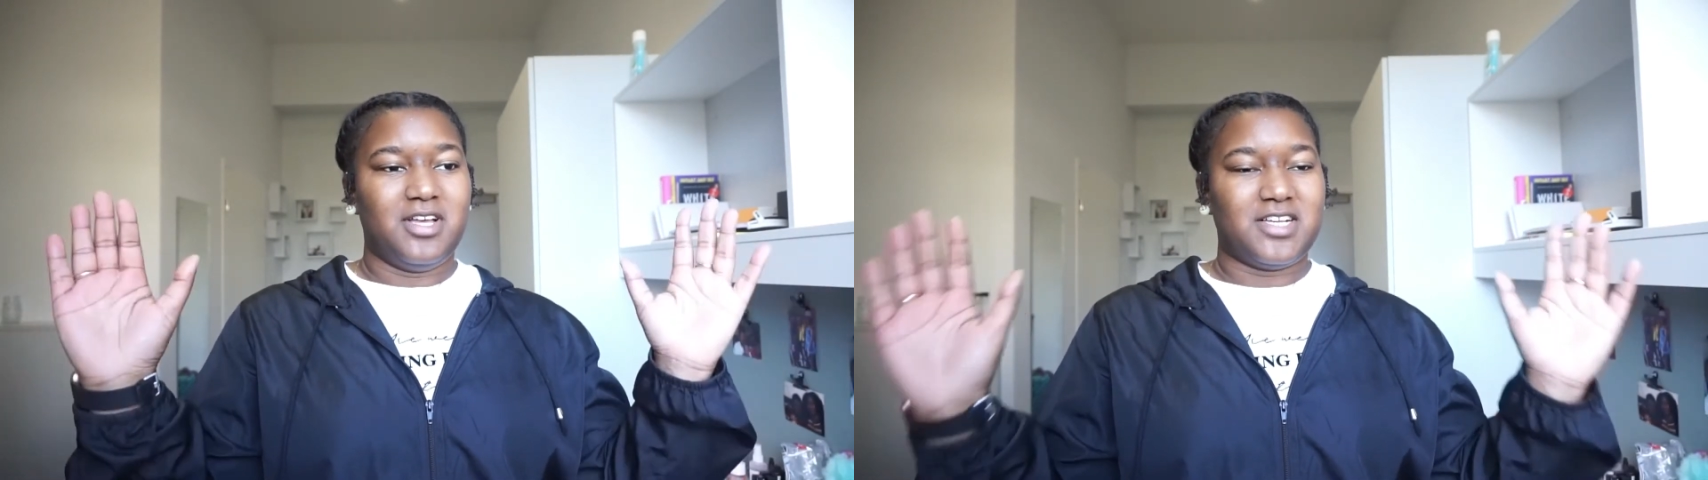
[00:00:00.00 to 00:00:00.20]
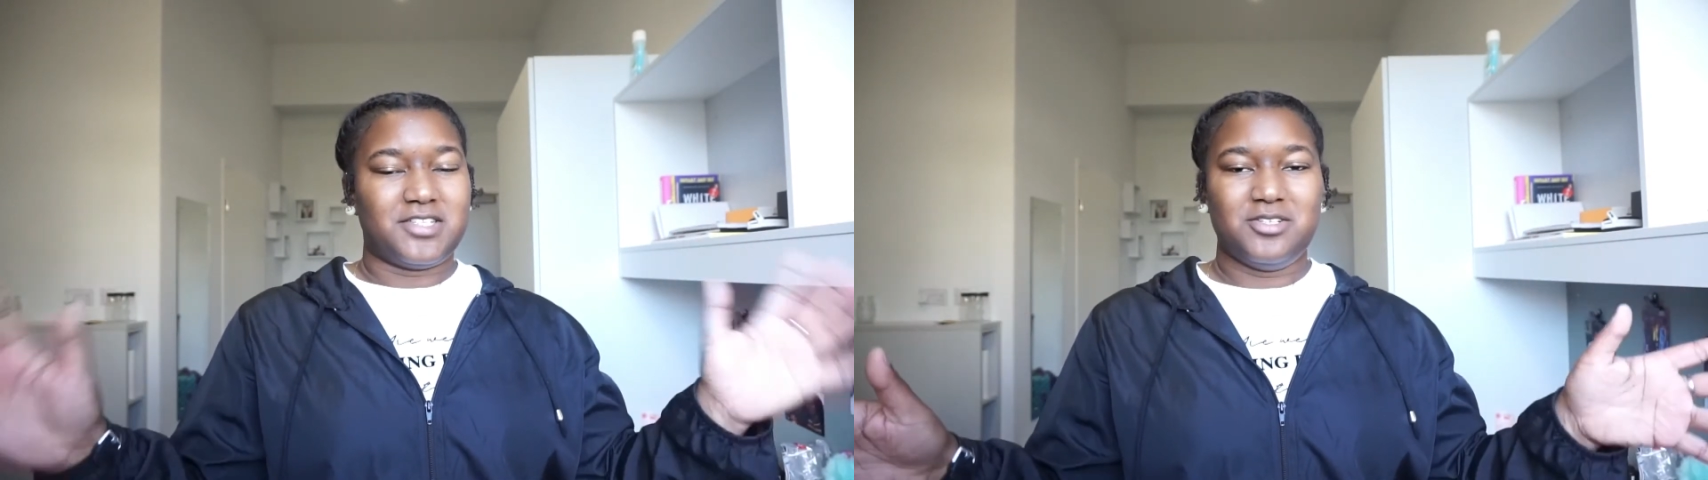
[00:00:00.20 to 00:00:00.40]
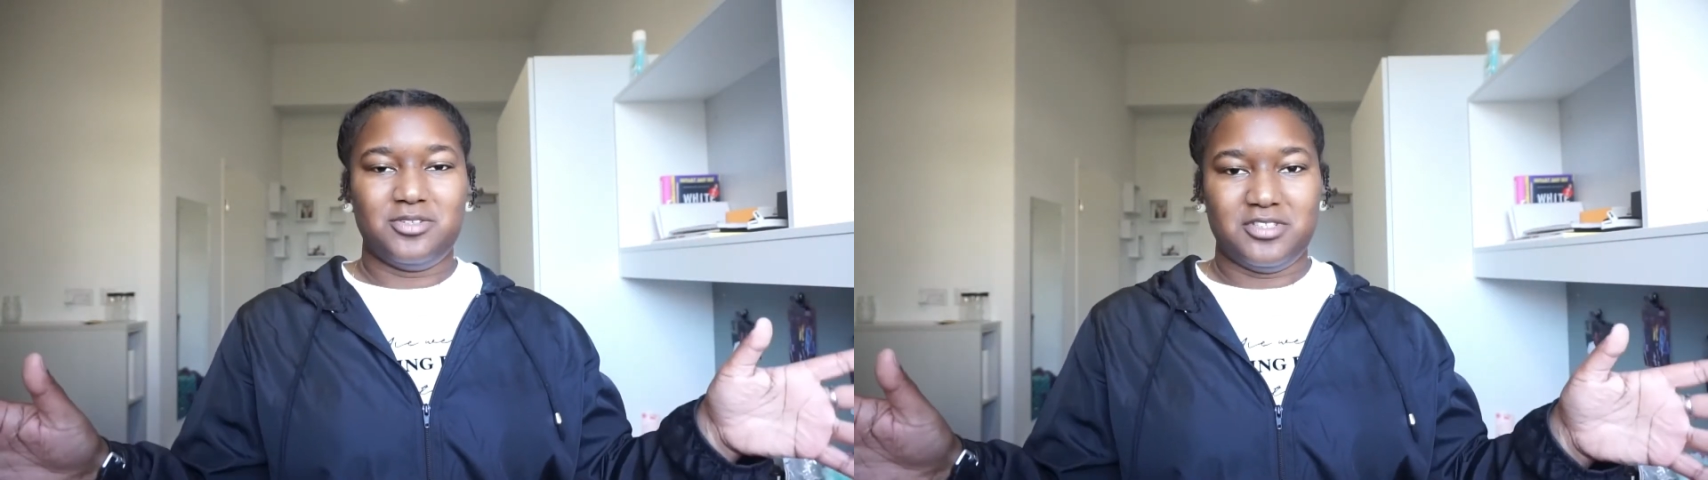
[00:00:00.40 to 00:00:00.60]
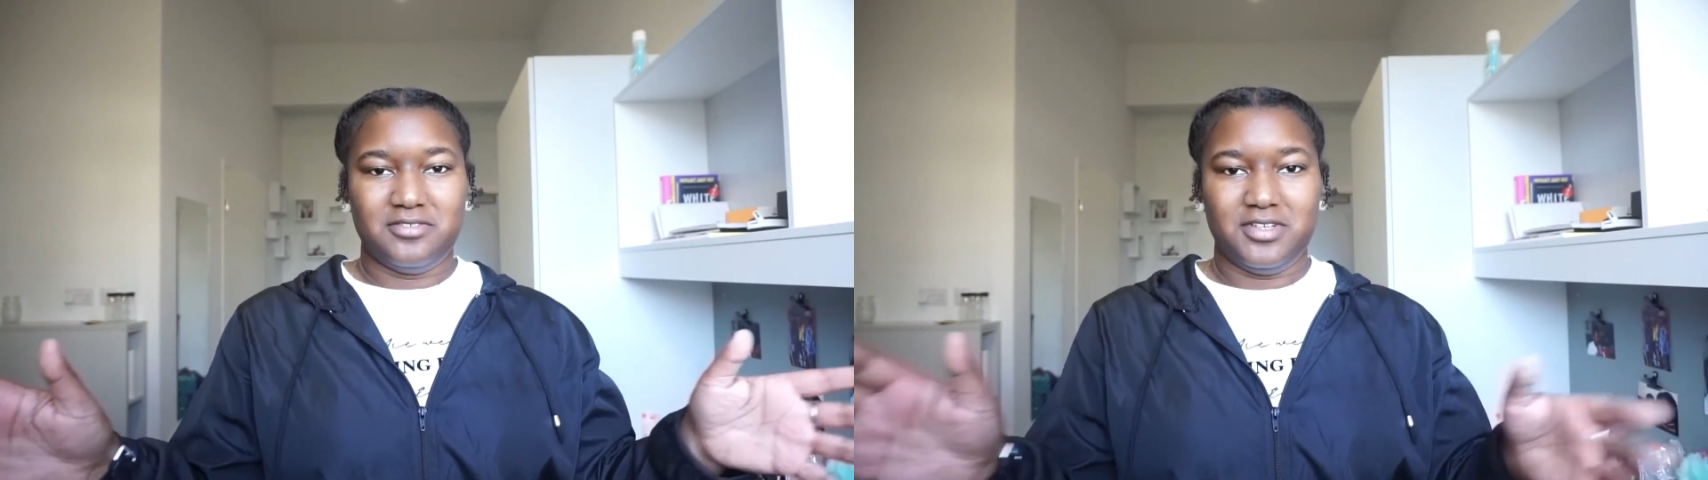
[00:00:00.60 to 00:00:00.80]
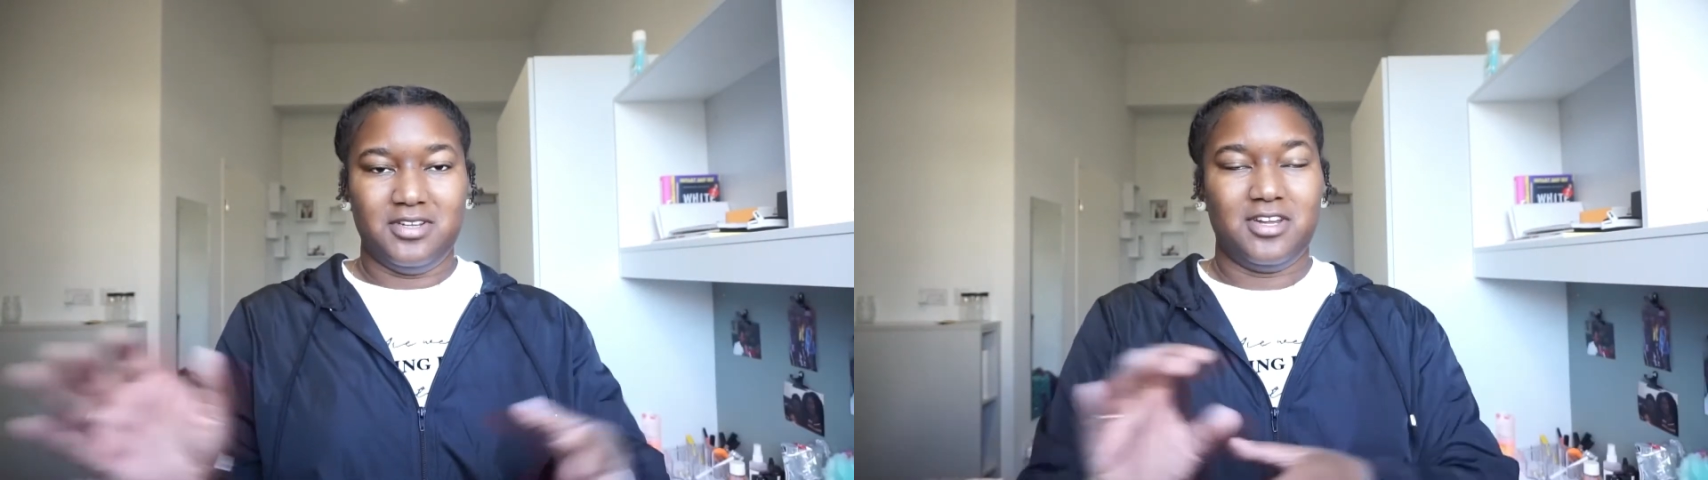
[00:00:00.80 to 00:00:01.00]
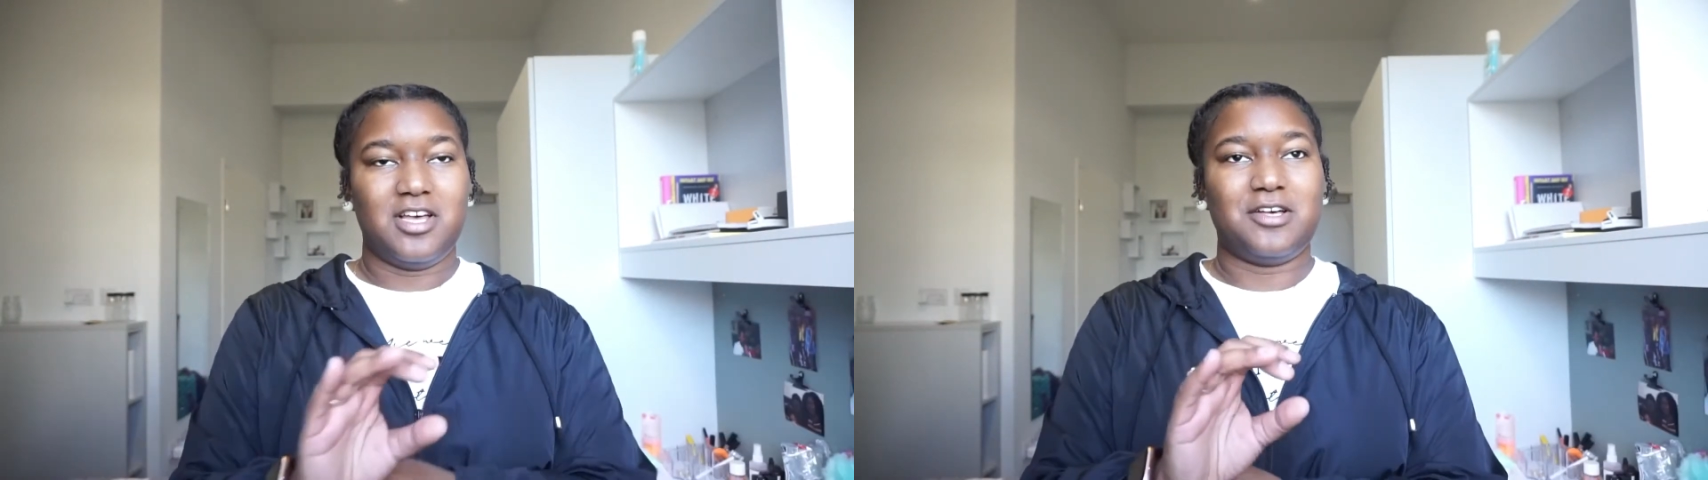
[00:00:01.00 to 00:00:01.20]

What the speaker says: I still love it.